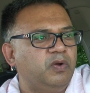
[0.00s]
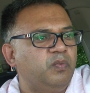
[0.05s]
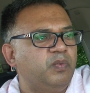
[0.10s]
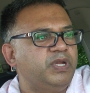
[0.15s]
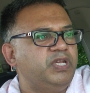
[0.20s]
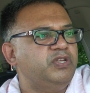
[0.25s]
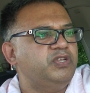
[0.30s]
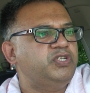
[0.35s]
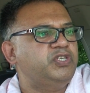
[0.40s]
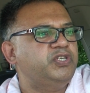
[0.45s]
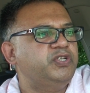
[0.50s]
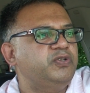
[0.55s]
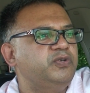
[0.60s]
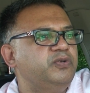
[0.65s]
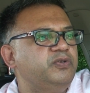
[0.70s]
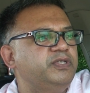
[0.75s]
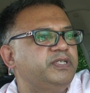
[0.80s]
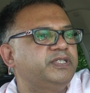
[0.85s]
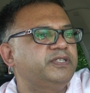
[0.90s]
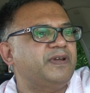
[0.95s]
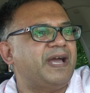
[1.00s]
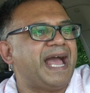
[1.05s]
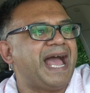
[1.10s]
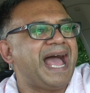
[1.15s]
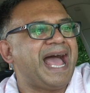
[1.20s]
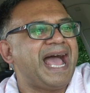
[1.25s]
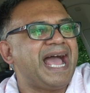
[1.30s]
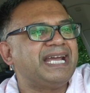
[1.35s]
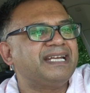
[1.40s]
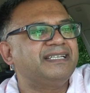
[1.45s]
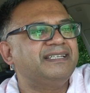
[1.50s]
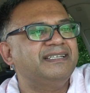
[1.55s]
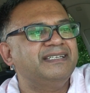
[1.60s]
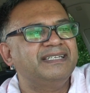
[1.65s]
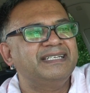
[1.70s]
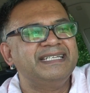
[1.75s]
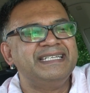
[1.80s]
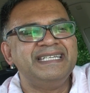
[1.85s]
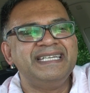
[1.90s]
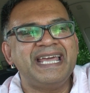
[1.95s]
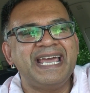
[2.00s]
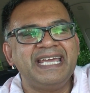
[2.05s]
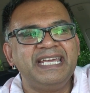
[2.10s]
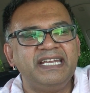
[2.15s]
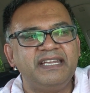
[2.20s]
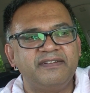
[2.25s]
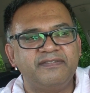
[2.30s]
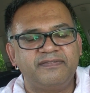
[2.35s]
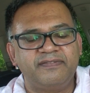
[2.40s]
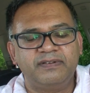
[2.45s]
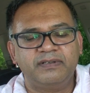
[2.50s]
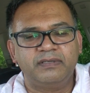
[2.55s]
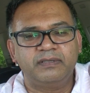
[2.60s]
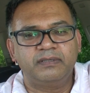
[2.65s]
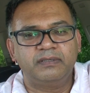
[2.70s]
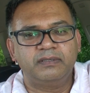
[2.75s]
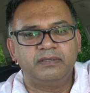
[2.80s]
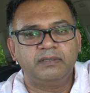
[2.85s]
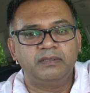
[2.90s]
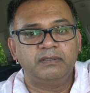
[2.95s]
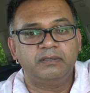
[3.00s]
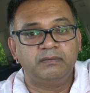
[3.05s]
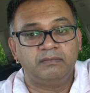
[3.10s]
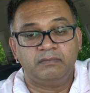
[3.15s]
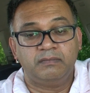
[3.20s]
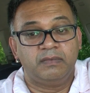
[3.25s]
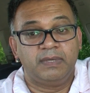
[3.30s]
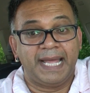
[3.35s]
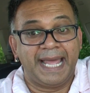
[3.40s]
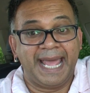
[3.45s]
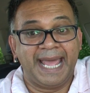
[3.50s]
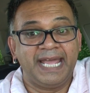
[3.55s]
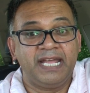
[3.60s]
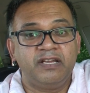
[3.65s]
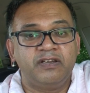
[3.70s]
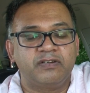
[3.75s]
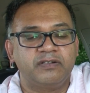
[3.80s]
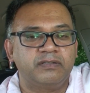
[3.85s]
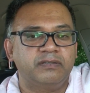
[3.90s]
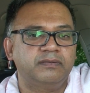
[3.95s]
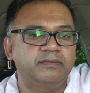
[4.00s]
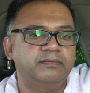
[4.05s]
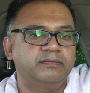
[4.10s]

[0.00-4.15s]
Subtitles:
When you choose to act negative, anger,